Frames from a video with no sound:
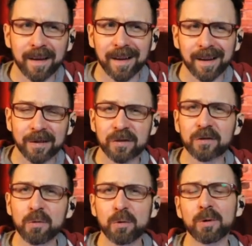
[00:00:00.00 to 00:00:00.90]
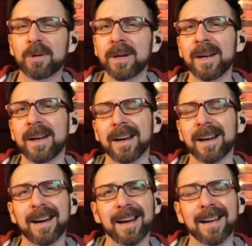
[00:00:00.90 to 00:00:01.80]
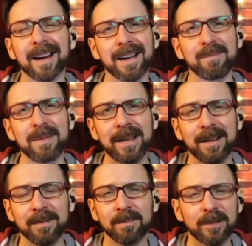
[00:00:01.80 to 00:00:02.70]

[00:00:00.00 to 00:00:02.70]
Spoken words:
school, I mean